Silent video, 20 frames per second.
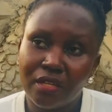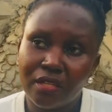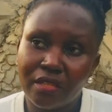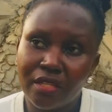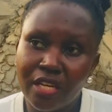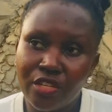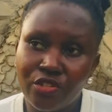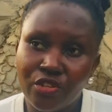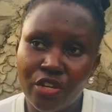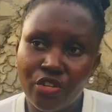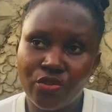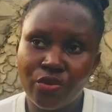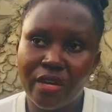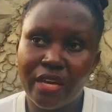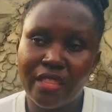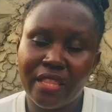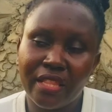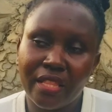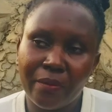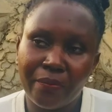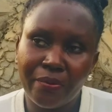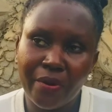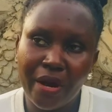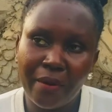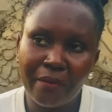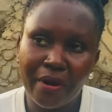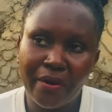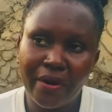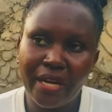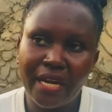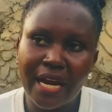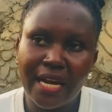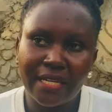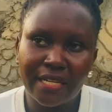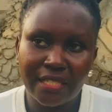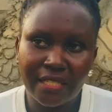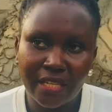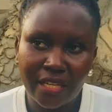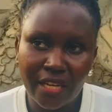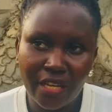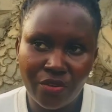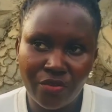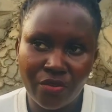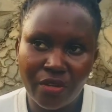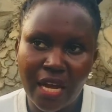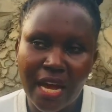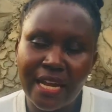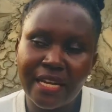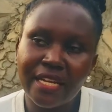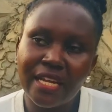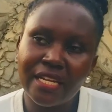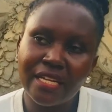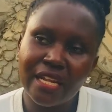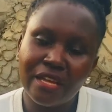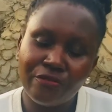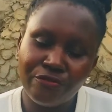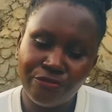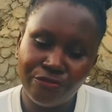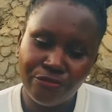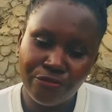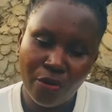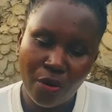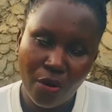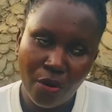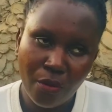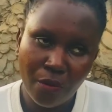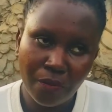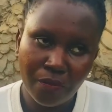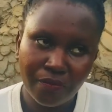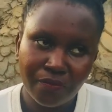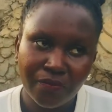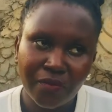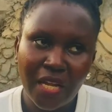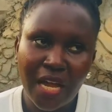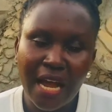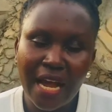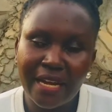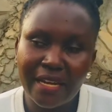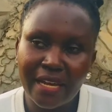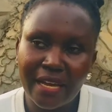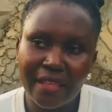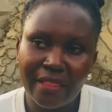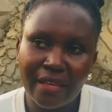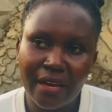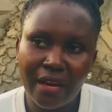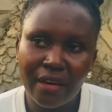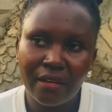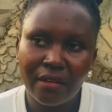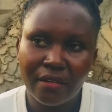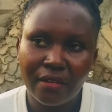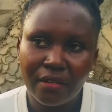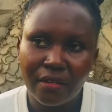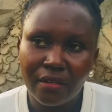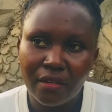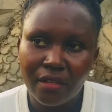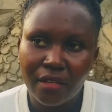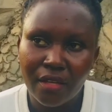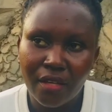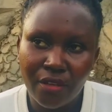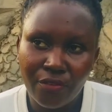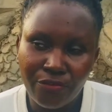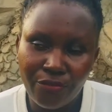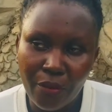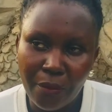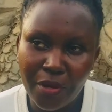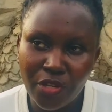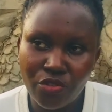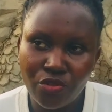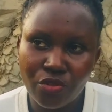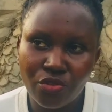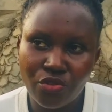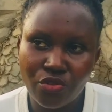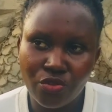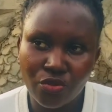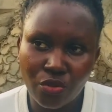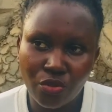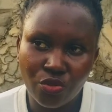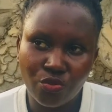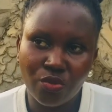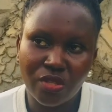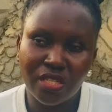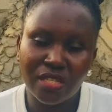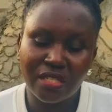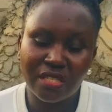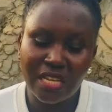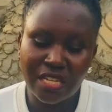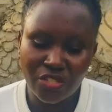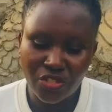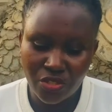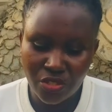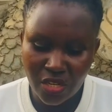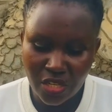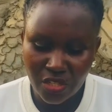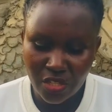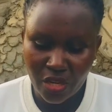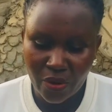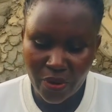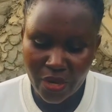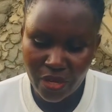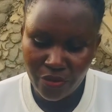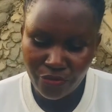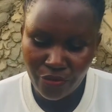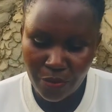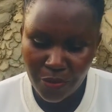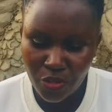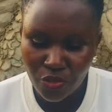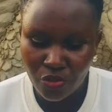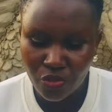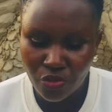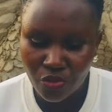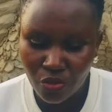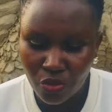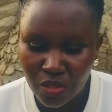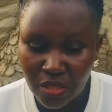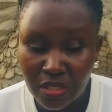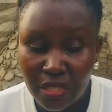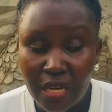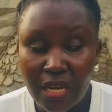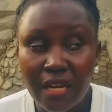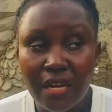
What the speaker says: They join together the primary and the secondary, and then they form another information source, which is the tertiary information source.